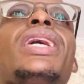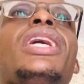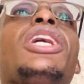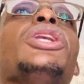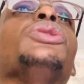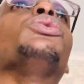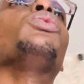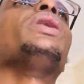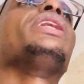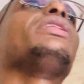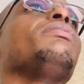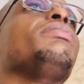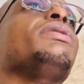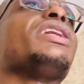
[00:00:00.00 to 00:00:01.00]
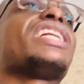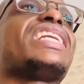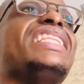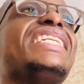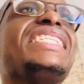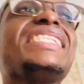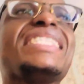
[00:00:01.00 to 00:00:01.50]
It will be
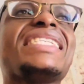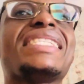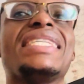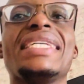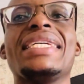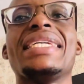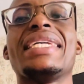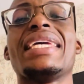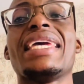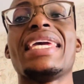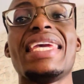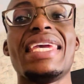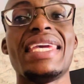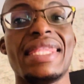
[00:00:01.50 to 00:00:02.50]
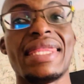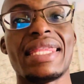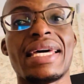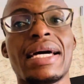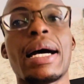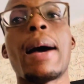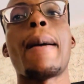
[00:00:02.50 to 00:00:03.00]
released
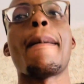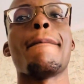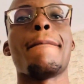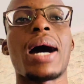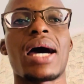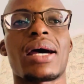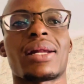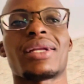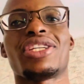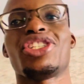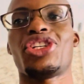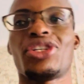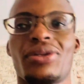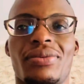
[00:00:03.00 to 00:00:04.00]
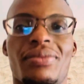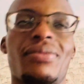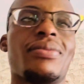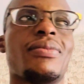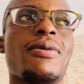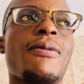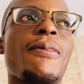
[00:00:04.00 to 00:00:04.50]
in March.
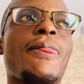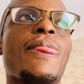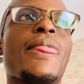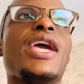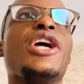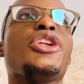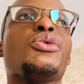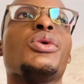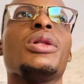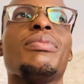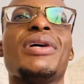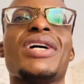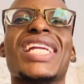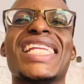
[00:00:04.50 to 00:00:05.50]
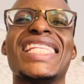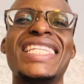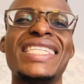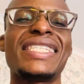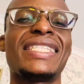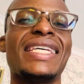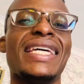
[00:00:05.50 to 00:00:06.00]
It will be
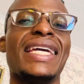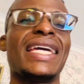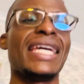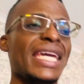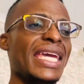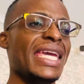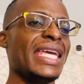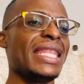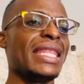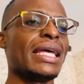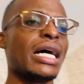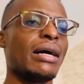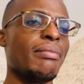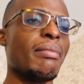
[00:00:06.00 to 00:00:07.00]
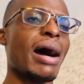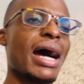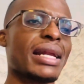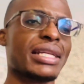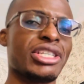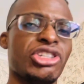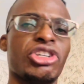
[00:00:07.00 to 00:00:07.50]
released in
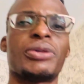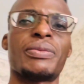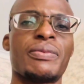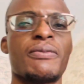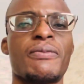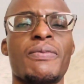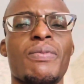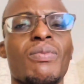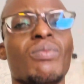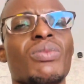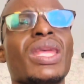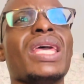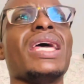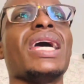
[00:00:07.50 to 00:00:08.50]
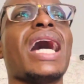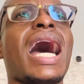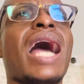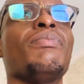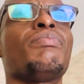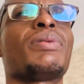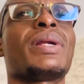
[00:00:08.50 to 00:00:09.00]
March.
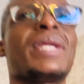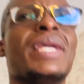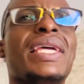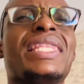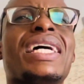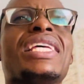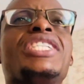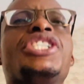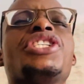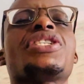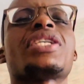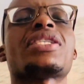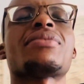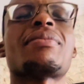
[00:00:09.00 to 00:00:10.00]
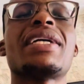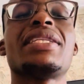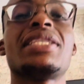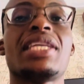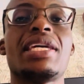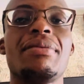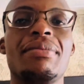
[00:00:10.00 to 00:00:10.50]
I pray that in Jesus'
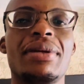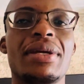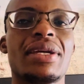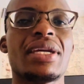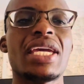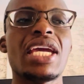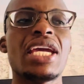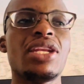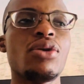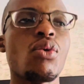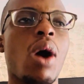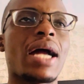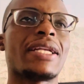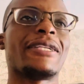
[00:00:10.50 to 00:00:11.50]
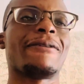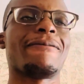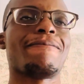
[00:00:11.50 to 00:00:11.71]
mighty name, anyone